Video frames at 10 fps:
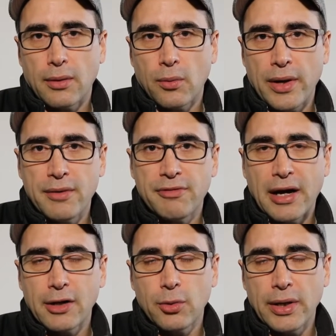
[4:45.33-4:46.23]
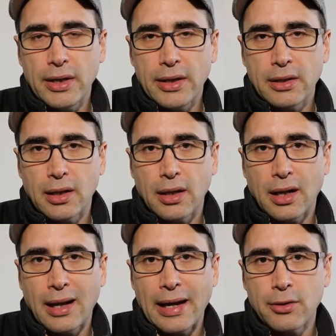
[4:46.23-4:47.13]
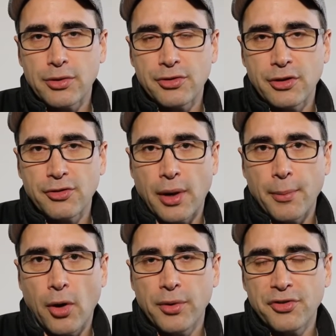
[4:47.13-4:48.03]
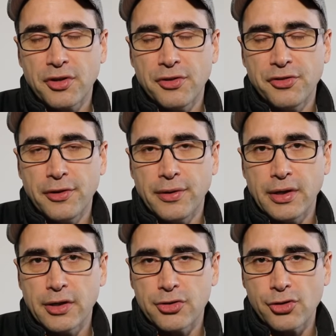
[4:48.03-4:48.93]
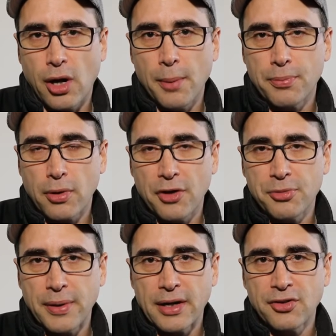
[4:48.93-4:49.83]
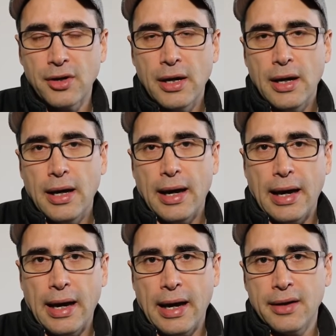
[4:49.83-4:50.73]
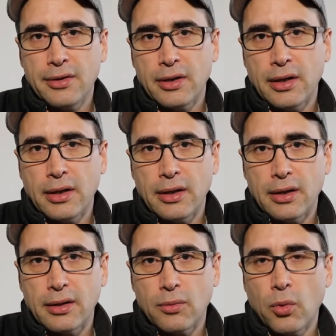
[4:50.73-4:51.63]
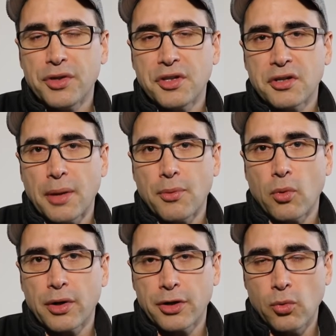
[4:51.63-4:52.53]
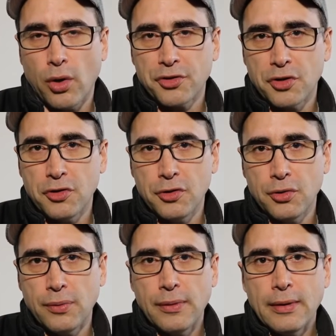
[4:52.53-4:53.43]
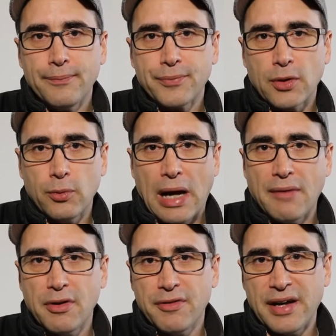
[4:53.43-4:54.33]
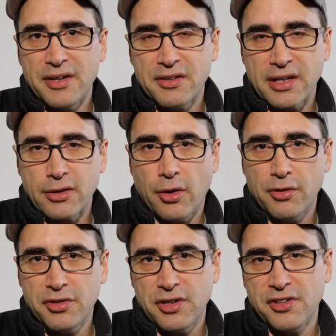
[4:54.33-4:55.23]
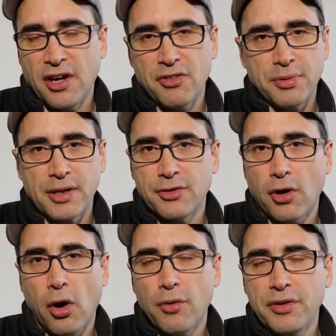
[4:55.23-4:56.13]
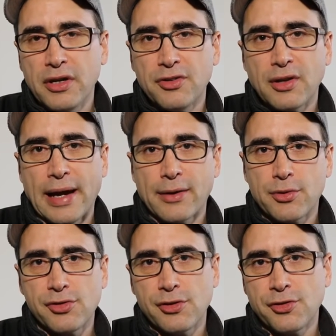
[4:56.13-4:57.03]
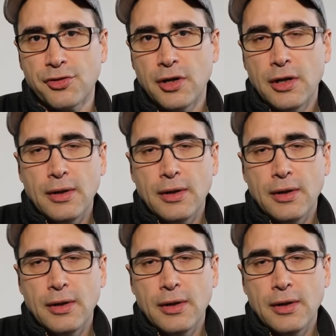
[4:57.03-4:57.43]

When evaluating languages, I'm always considering the job prospects and what the type of work you want to do rather than the technology itself, because all these languages